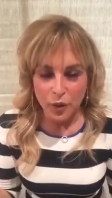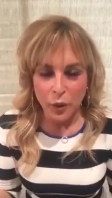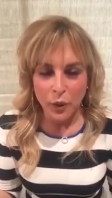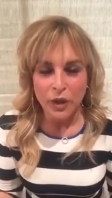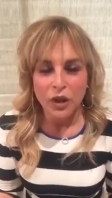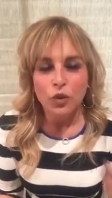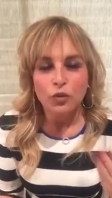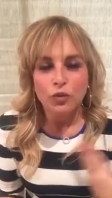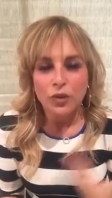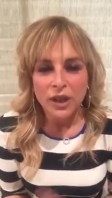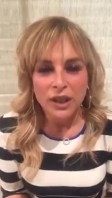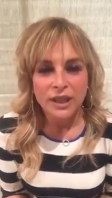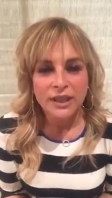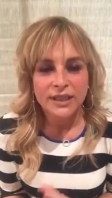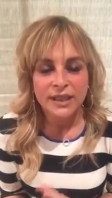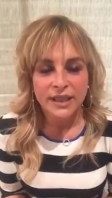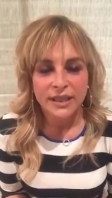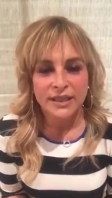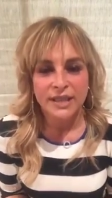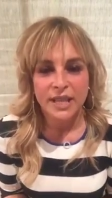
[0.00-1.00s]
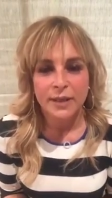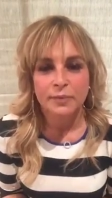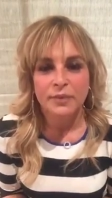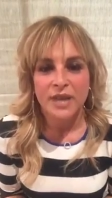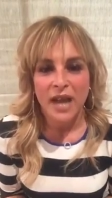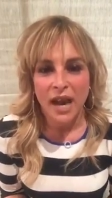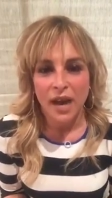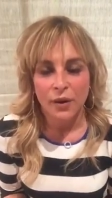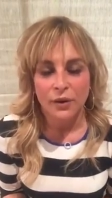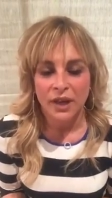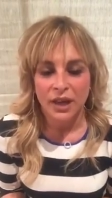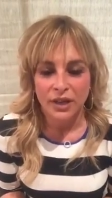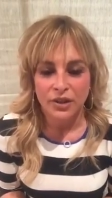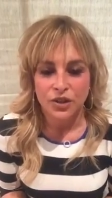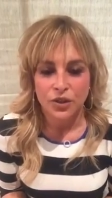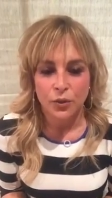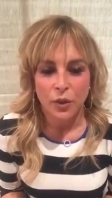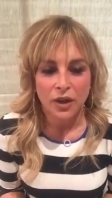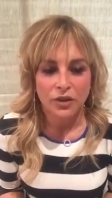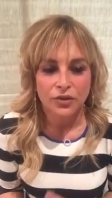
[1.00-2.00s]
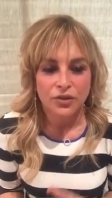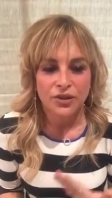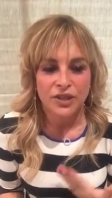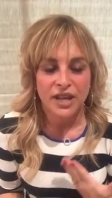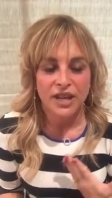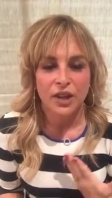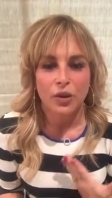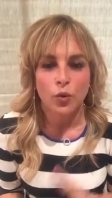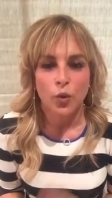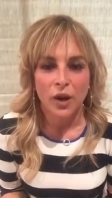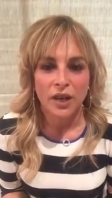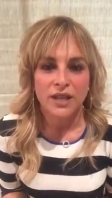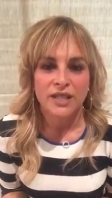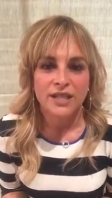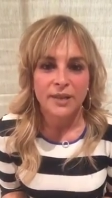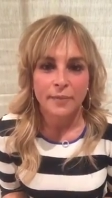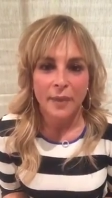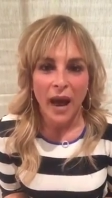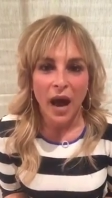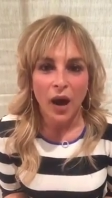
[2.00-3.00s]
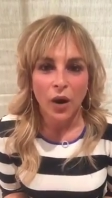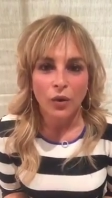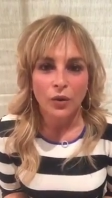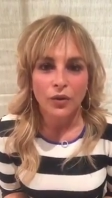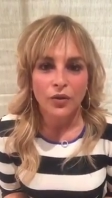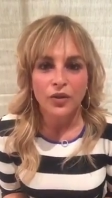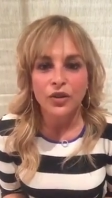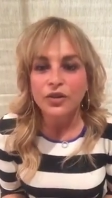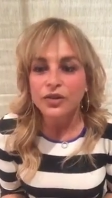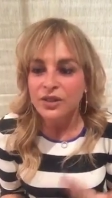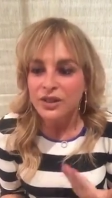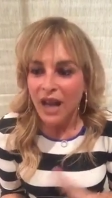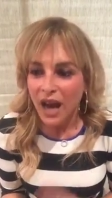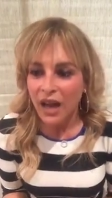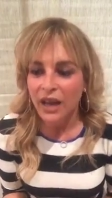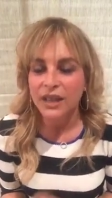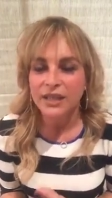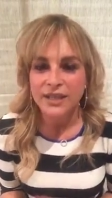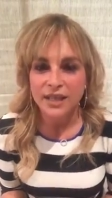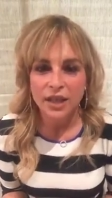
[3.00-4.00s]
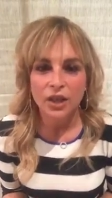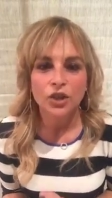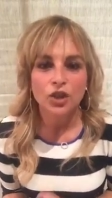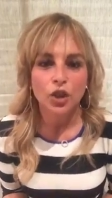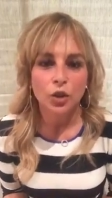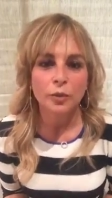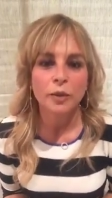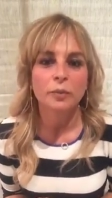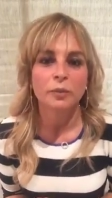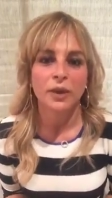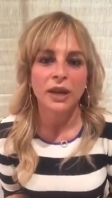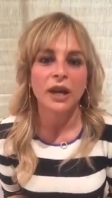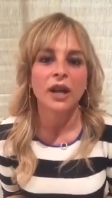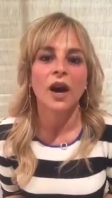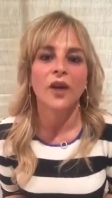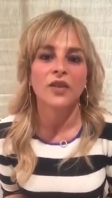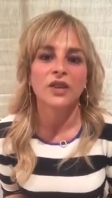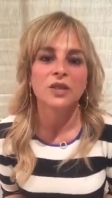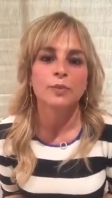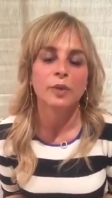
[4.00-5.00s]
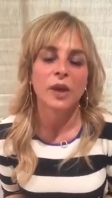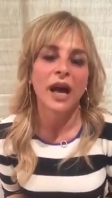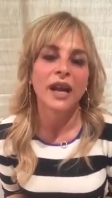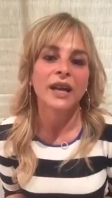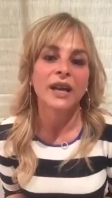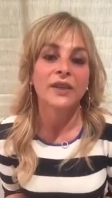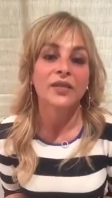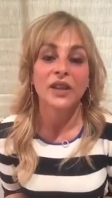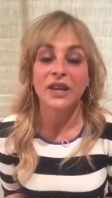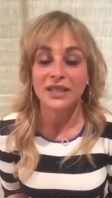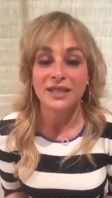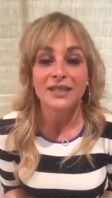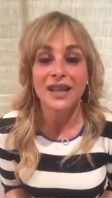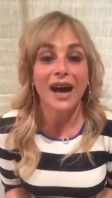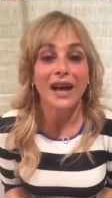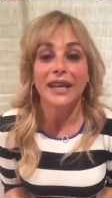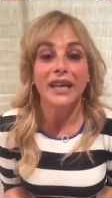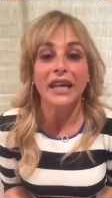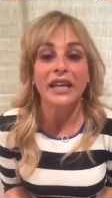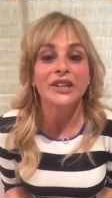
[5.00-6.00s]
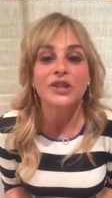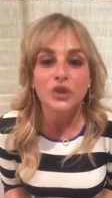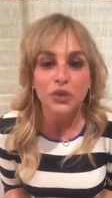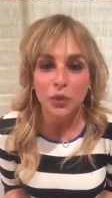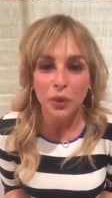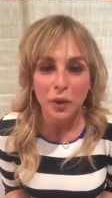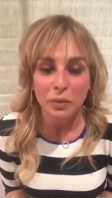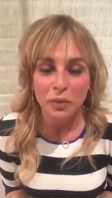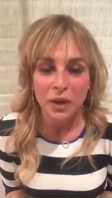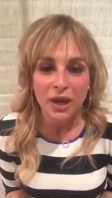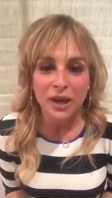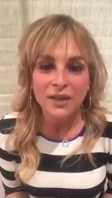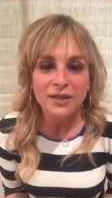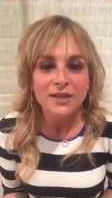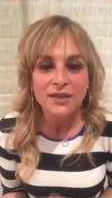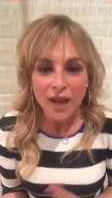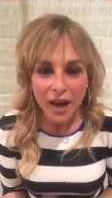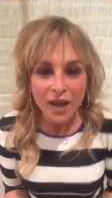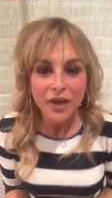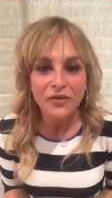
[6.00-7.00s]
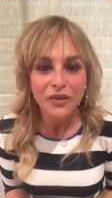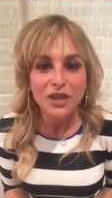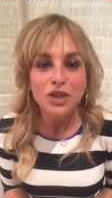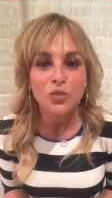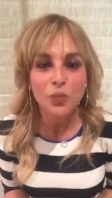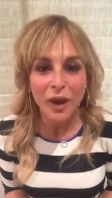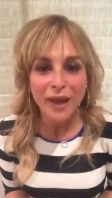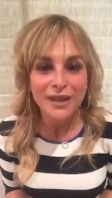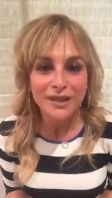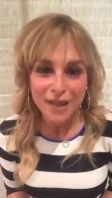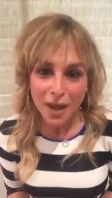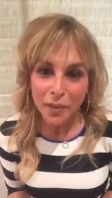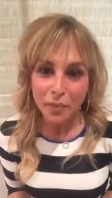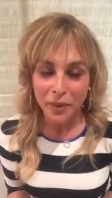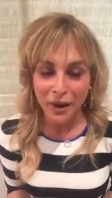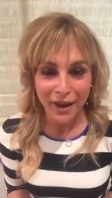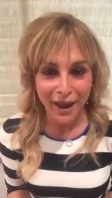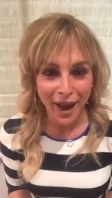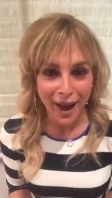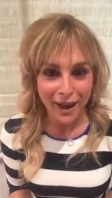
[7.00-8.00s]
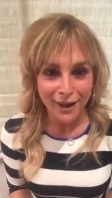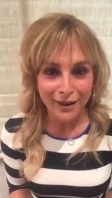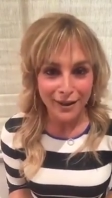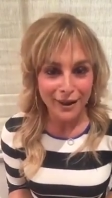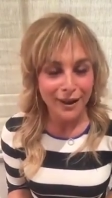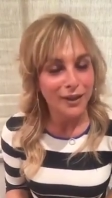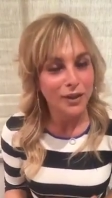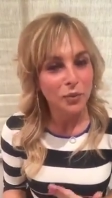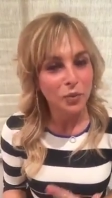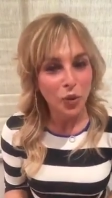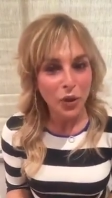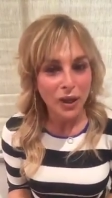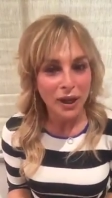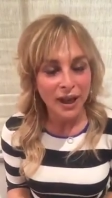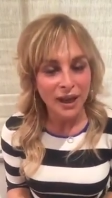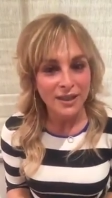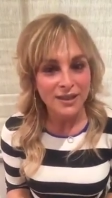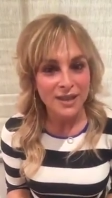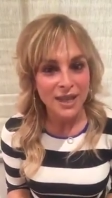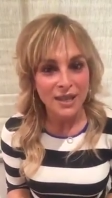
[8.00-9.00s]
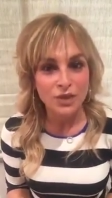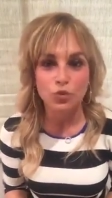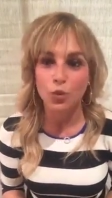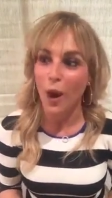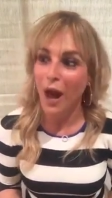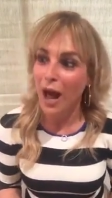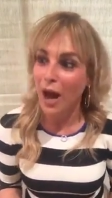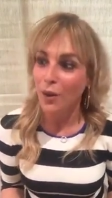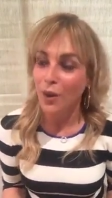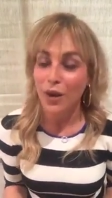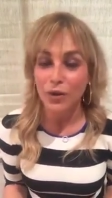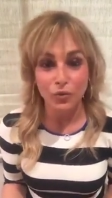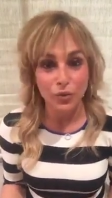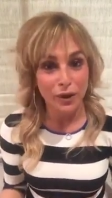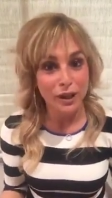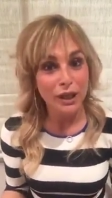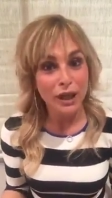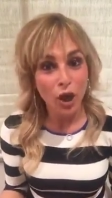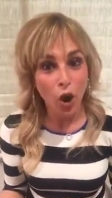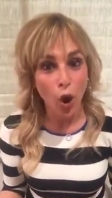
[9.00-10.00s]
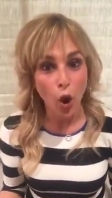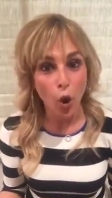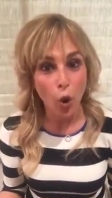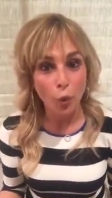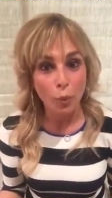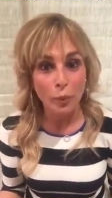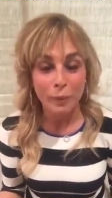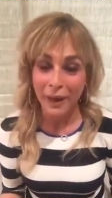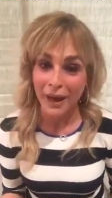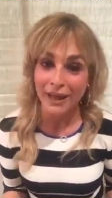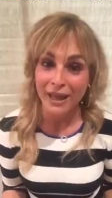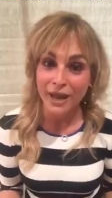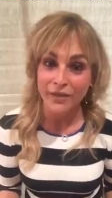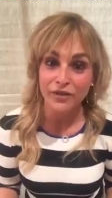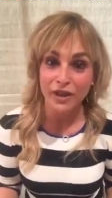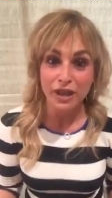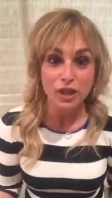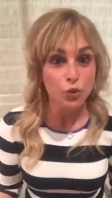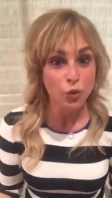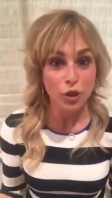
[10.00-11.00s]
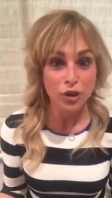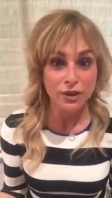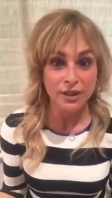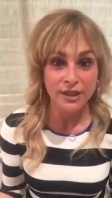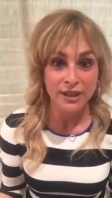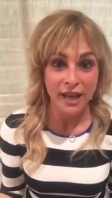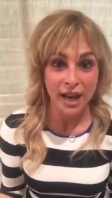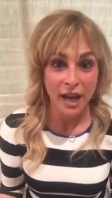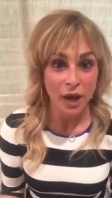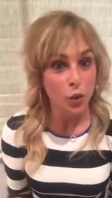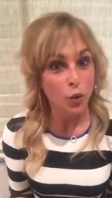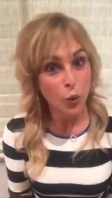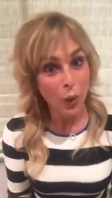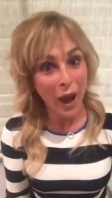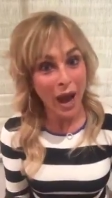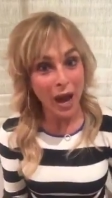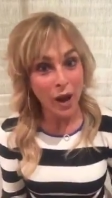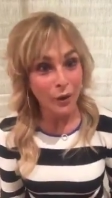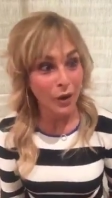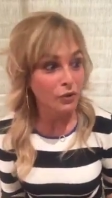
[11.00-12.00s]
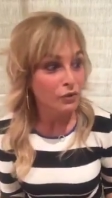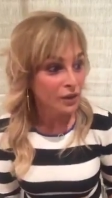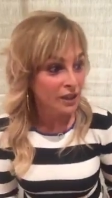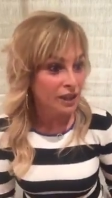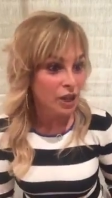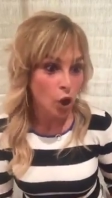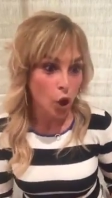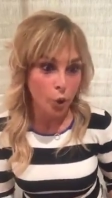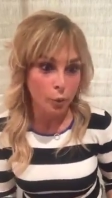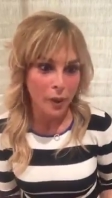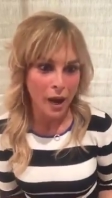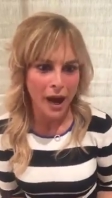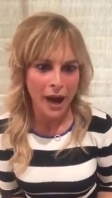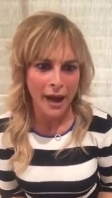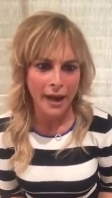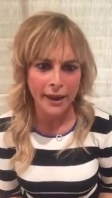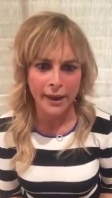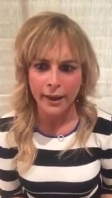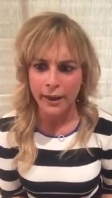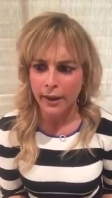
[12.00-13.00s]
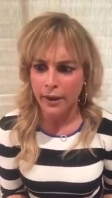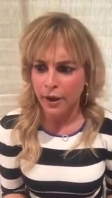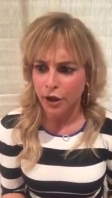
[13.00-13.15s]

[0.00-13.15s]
but when you really dig deep down into understanding what it's about, there's not a single human being on this planet that's not into it because none of us wakes up again in the morning and says, "Wow, I really hope my life gets worse today," or "Wow, I really hope I,